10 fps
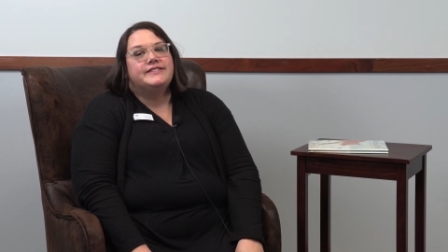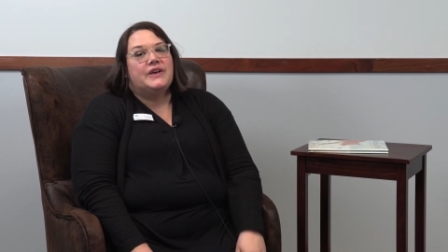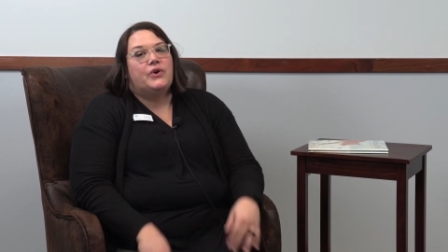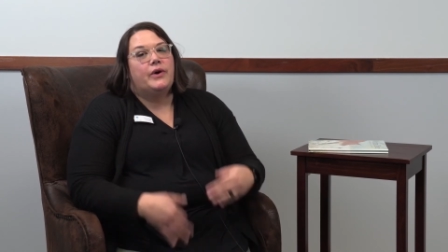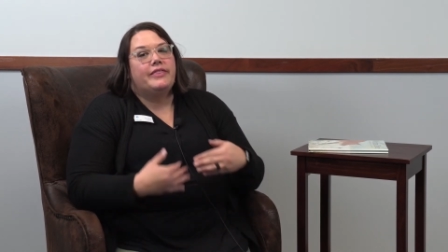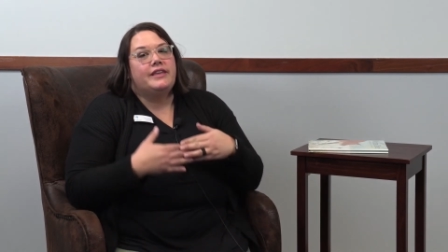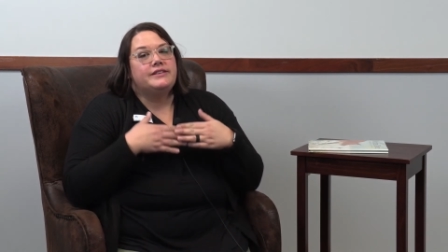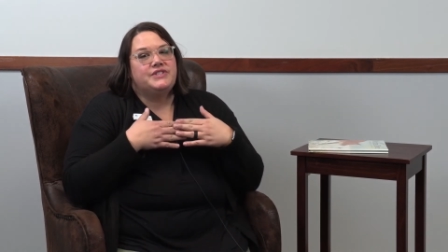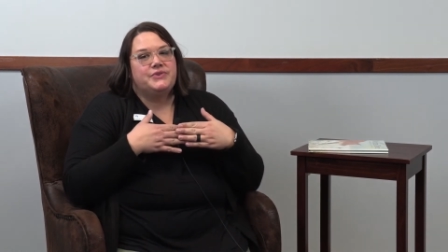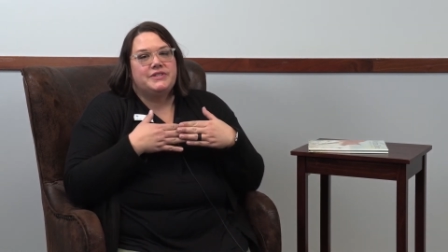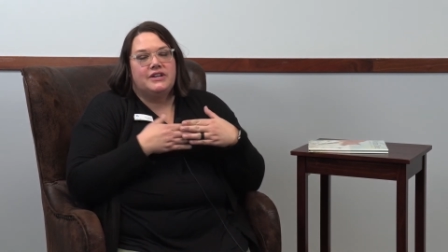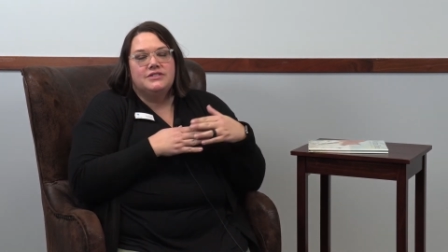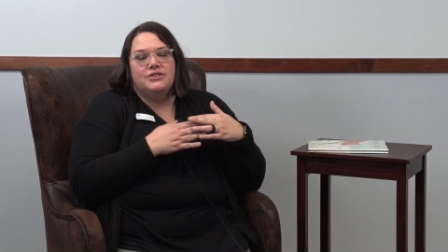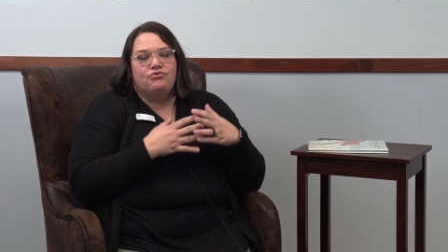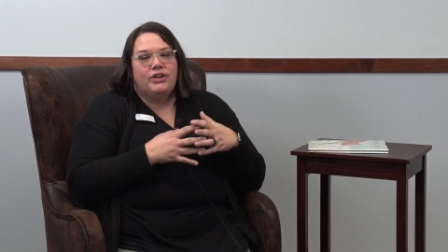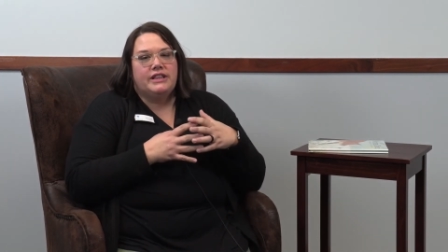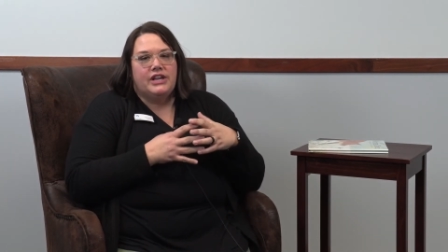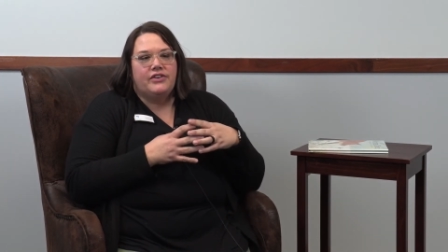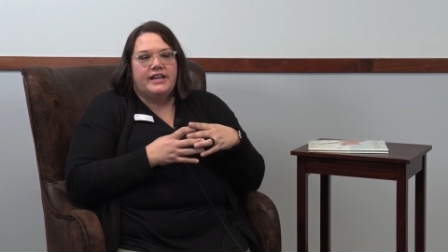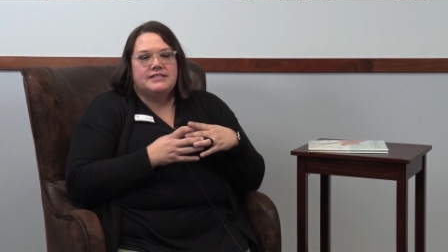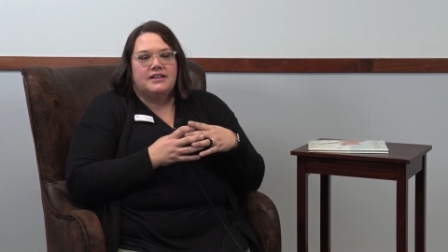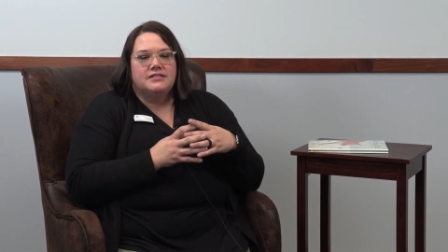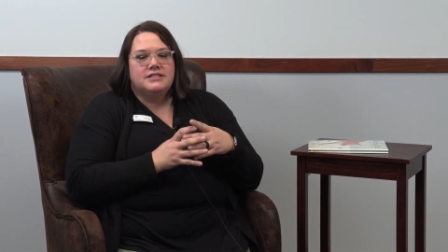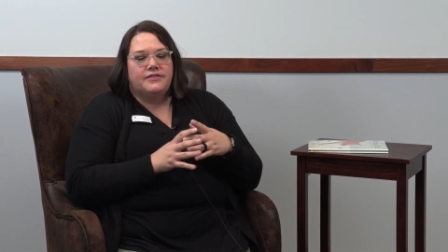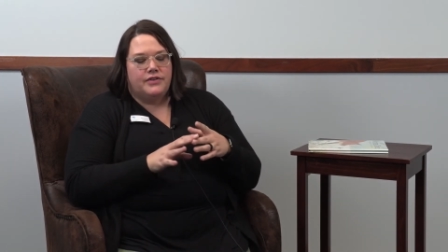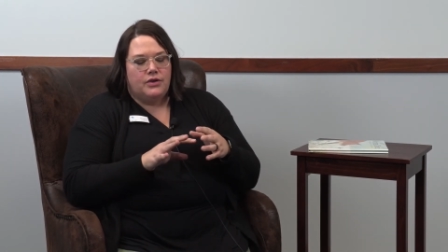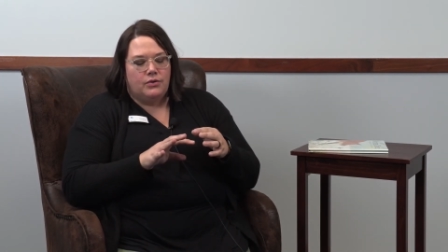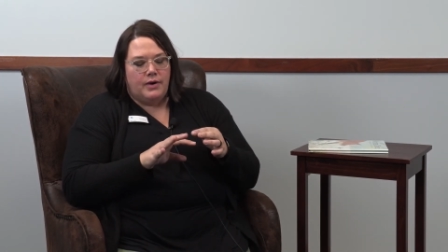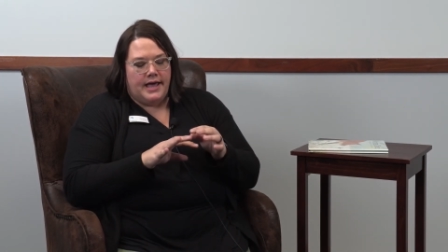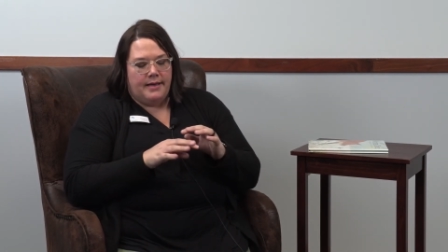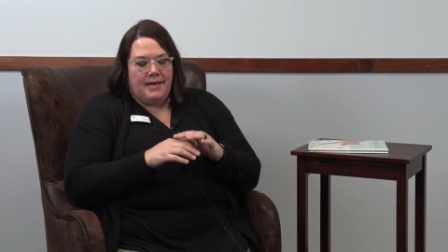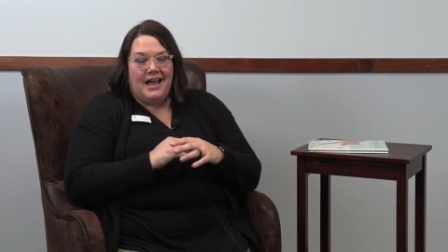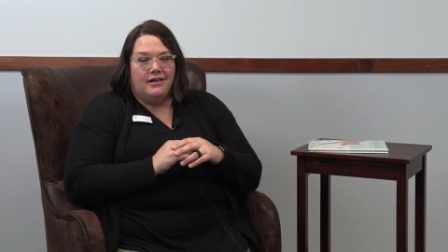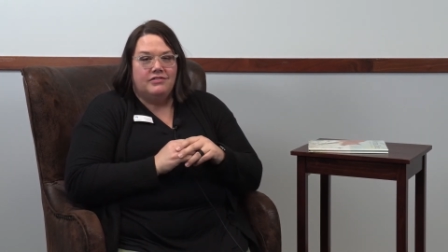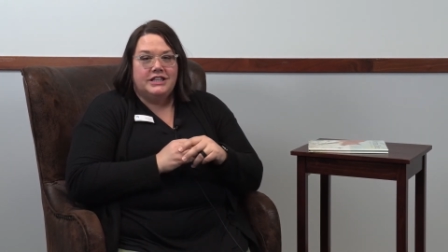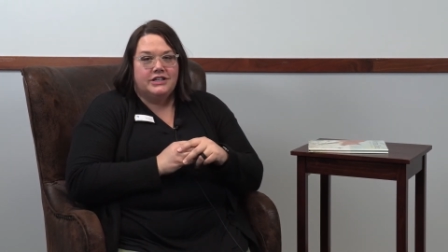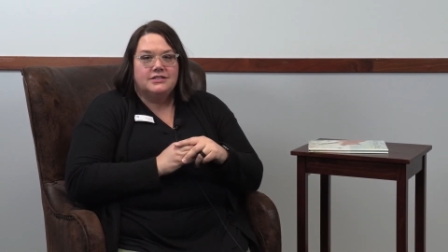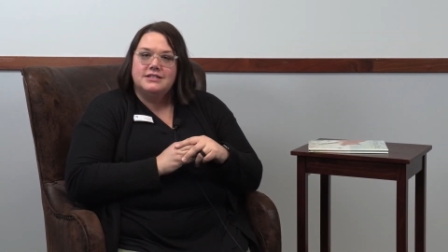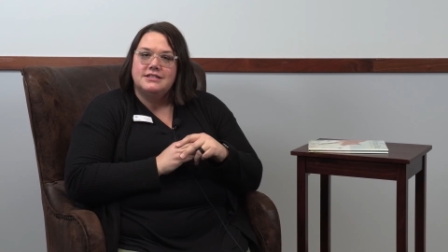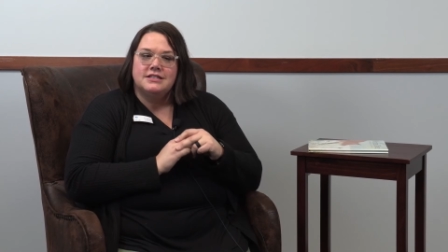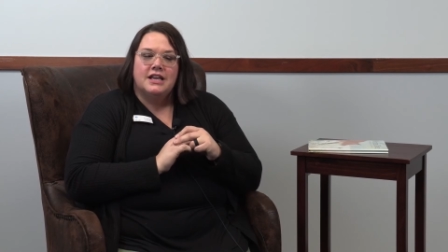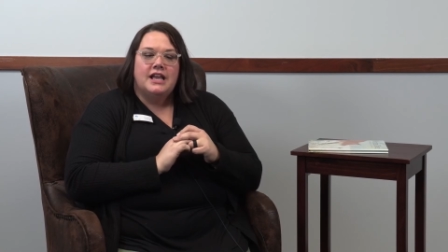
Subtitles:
So these two songs are really great songs if you have littles